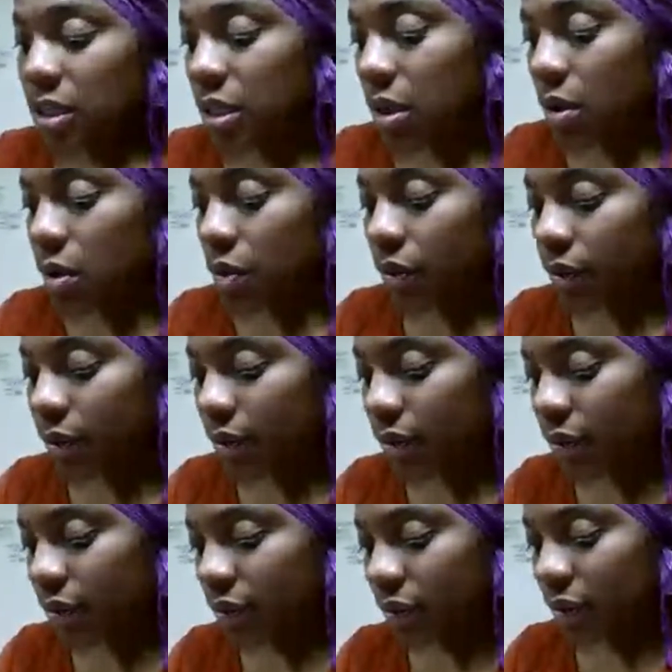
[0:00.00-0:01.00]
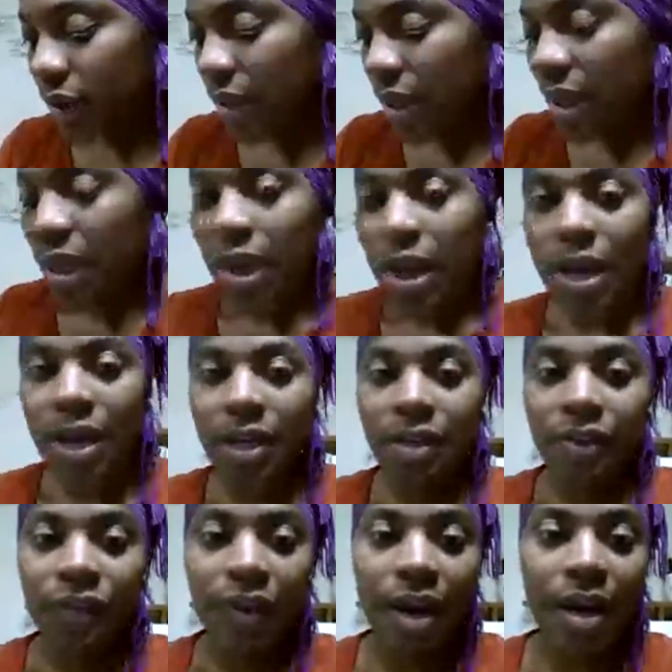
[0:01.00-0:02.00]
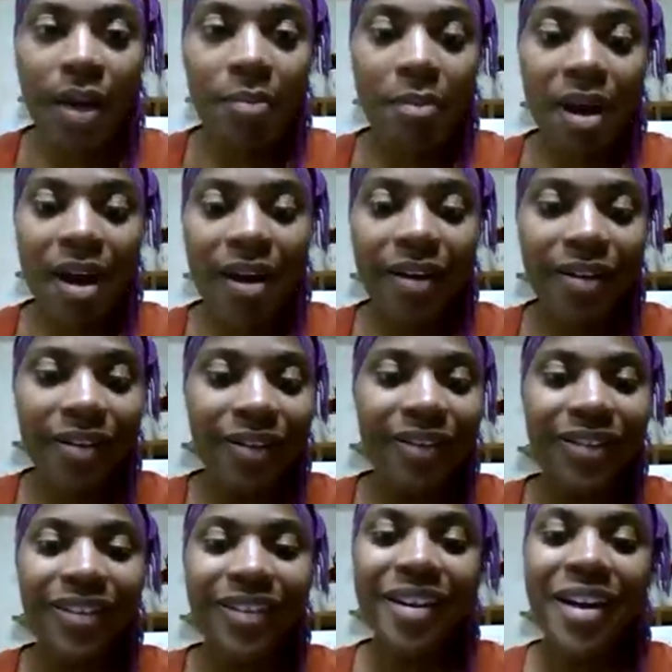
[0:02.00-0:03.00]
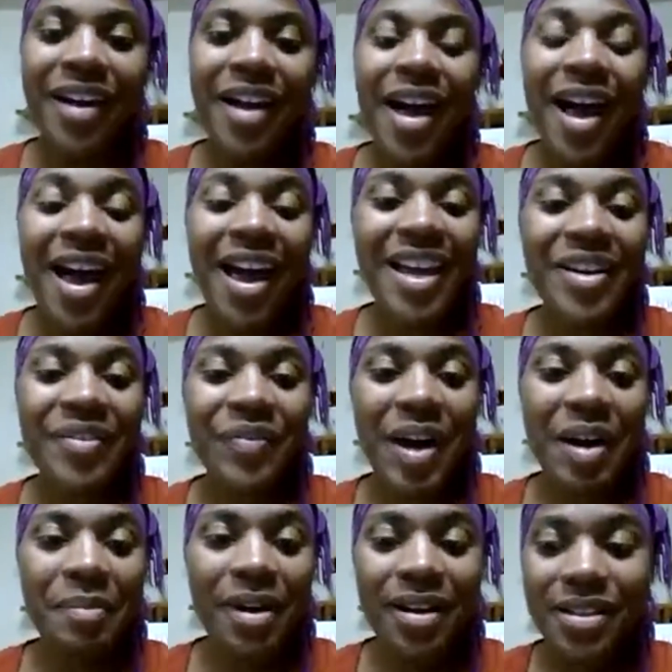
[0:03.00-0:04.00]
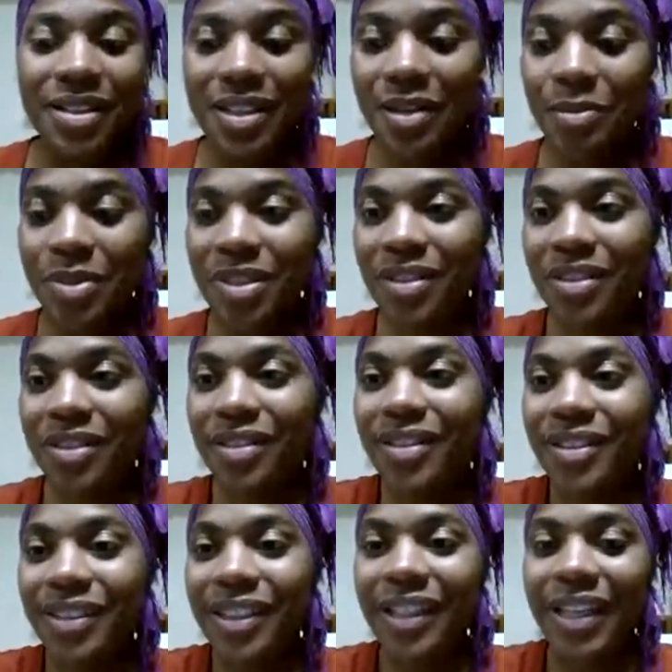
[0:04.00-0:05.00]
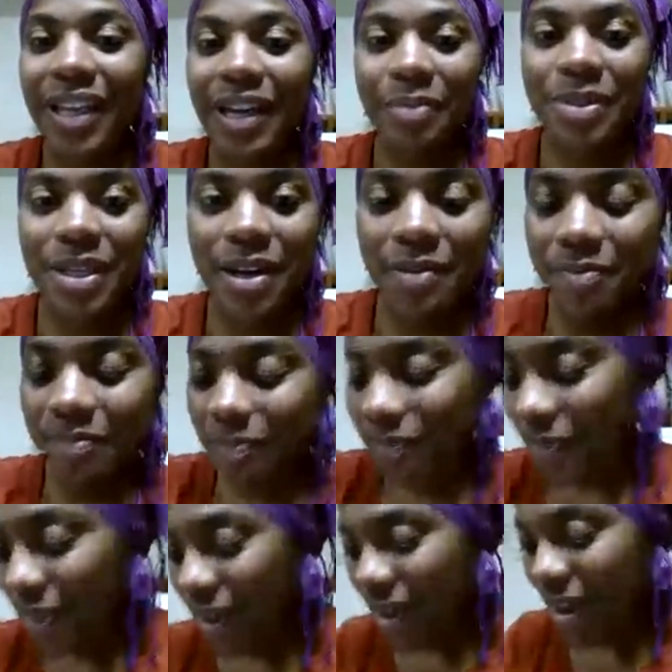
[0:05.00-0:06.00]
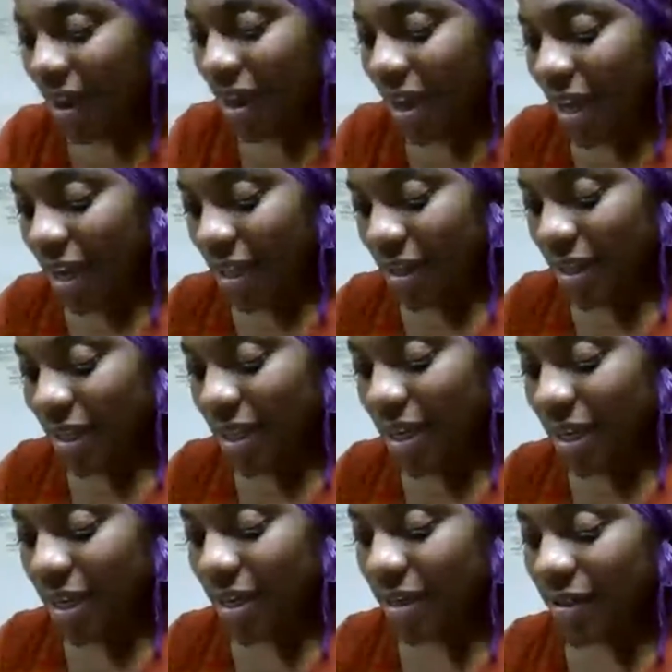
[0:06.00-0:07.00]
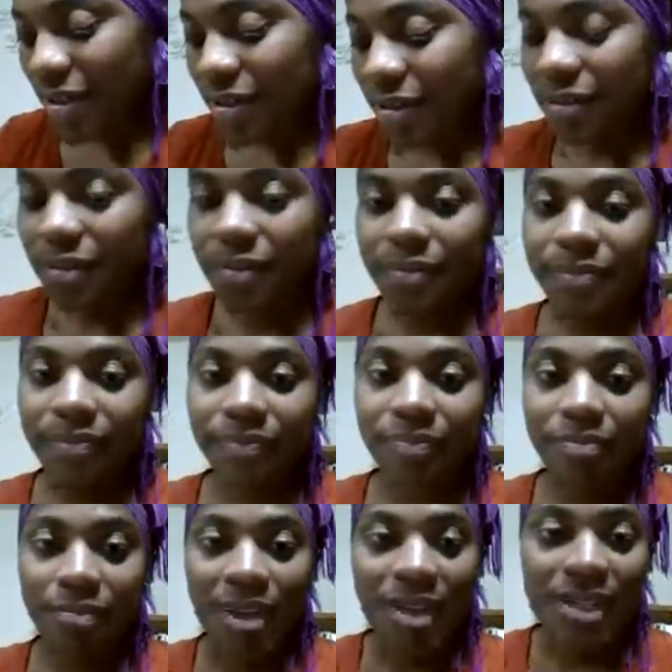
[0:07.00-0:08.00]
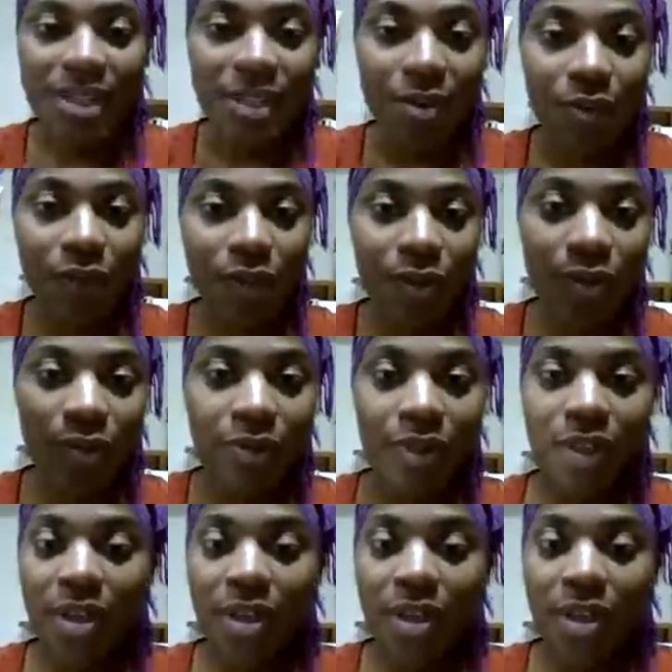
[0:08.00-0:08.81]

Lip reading: So I had to find my I had to find my Samsung laptop and then my cell phone.